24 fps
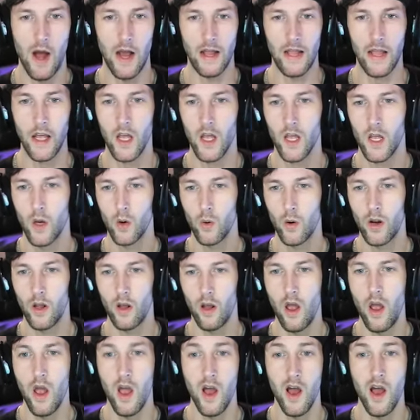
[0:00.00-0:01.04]
Why?
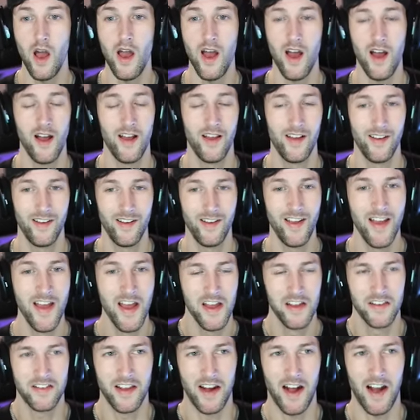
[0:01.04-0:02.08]
Wait.
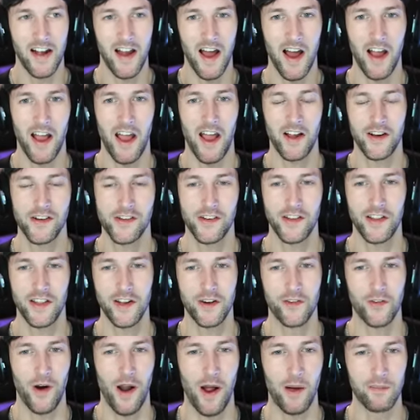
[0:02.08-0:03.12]
Did I not
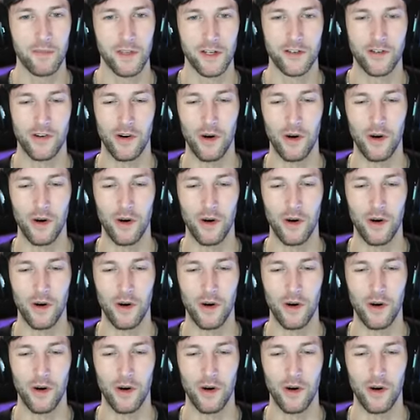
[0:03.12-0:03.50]
actually grab the